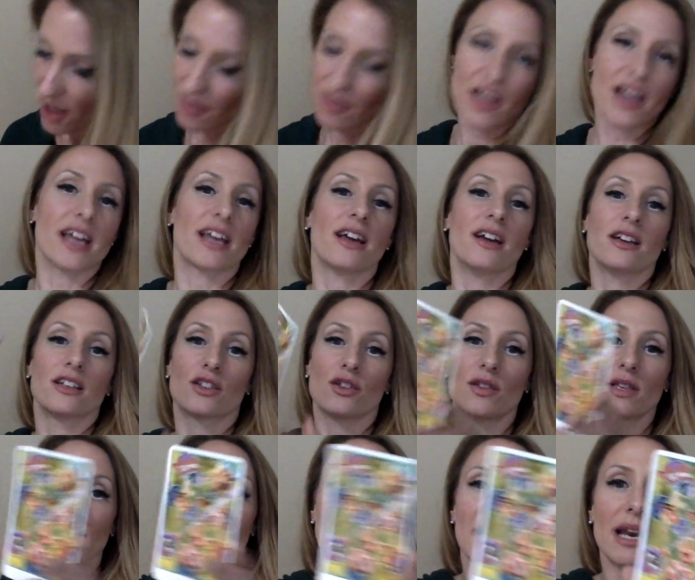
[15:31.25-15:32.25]
Like, so
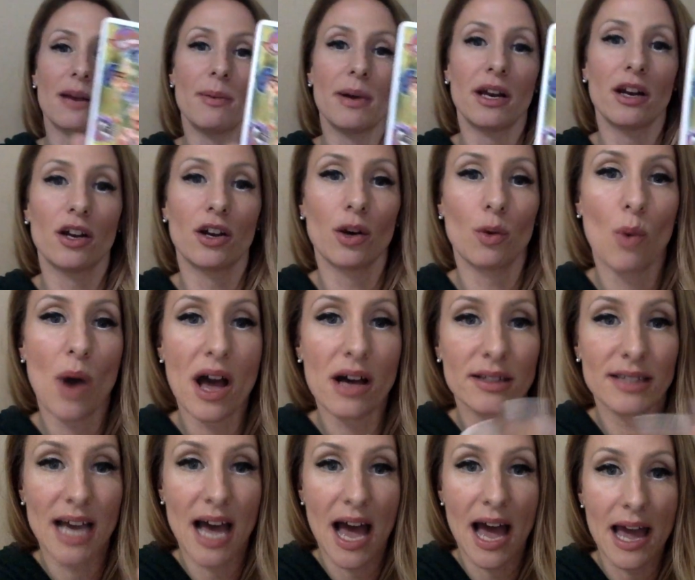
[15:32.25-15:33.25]
this might have been a good
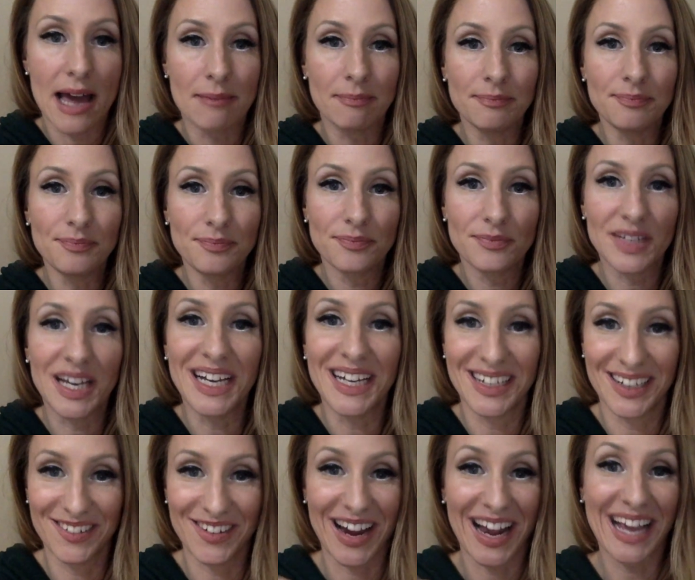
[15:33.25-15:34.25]
wild time,
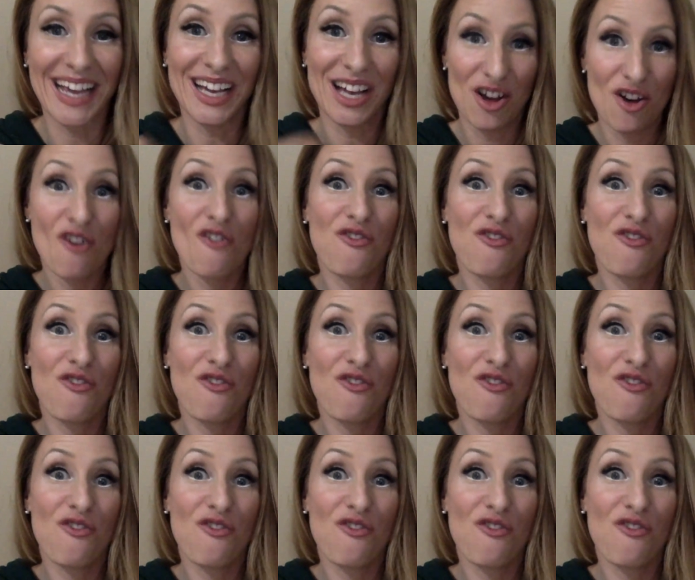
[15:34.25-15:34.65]
right?